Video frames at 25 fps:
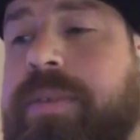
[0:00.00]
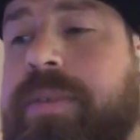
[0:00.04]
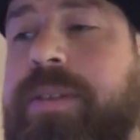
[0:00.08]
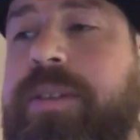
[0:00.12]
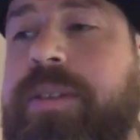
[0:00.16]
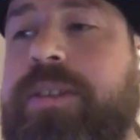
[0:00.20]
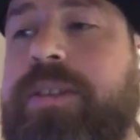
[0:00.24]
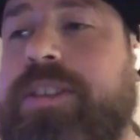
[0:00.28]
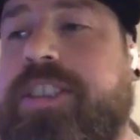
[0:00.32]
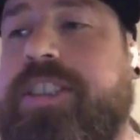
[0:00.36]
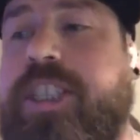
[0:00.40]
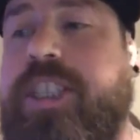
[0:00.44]

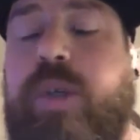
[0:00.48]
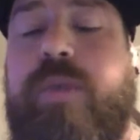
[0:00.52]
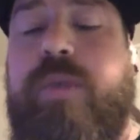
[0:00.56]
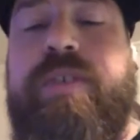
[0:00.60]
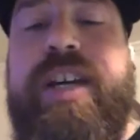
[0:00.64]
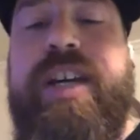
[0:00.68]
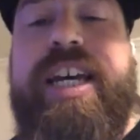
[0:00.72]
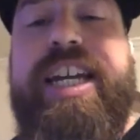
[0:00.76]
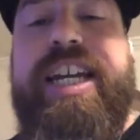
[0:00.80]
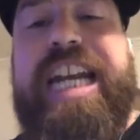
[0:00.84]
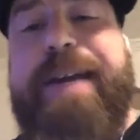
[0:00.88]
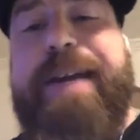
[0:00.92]
you see, you've
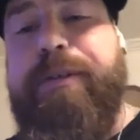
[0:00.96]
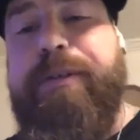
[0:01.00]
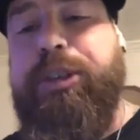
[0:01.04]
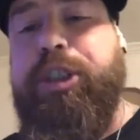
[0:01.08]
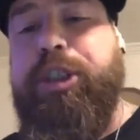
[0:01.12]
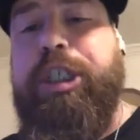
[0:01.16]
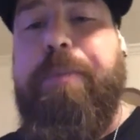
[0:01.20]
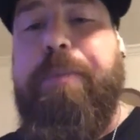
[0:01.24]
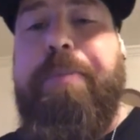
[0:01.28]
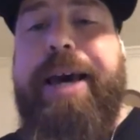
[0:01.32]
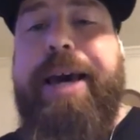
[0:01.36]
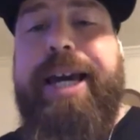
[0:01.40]
never
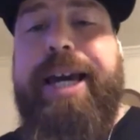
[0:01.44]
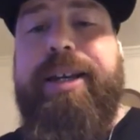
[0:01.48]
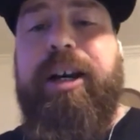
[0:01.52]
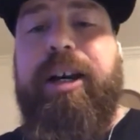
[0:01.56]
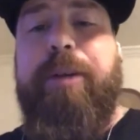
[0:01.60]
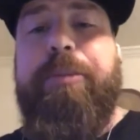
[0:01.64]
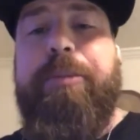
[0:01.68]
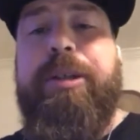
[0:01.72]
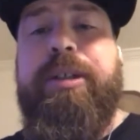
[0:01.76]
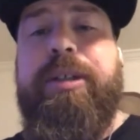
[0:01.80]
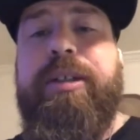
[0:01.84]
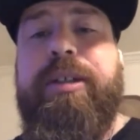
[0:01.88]
turned your back
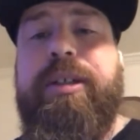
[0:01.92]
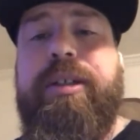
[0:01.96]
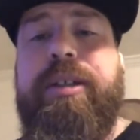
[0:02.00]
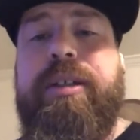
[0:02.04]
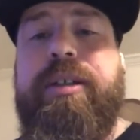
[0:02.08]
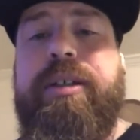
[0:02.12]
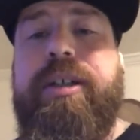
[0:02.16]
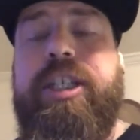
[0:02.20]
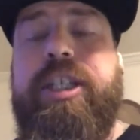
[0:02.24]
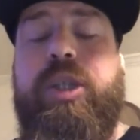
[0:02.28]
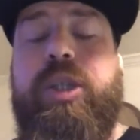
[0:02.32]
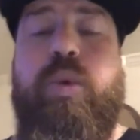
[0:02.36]
on me,
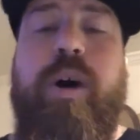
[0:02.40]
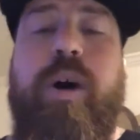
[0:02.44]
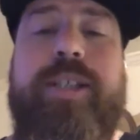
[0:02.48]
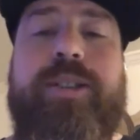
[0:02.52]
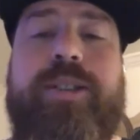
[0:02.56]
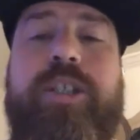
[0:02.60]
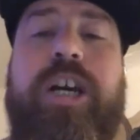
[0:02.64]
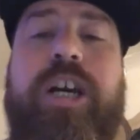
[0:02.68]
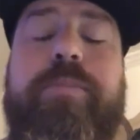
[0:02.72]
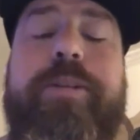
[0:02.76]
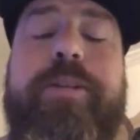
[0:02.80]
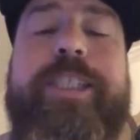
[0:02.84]
and you also
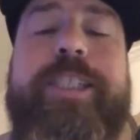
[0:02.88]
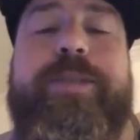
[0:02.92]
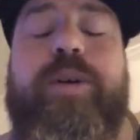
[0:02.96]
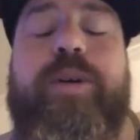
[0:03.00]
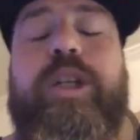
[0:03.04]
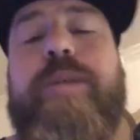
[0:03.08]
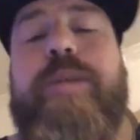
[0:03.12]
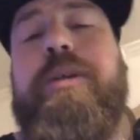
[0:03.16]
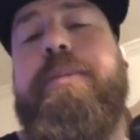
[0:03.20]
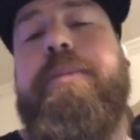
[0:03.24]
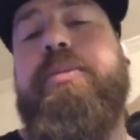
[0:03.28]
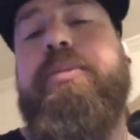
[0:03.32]
helped me
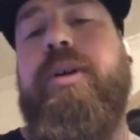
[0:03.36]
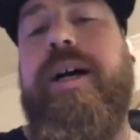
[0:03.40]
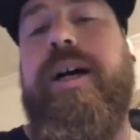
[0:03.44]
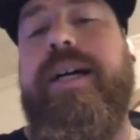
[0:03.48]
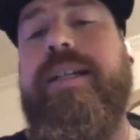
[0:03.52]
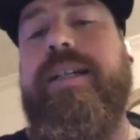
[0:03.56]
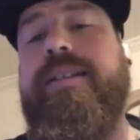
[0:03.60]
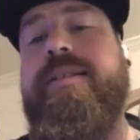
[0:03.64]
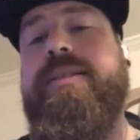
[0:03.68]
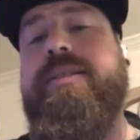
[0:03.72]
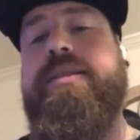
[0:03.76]
swallow my pride.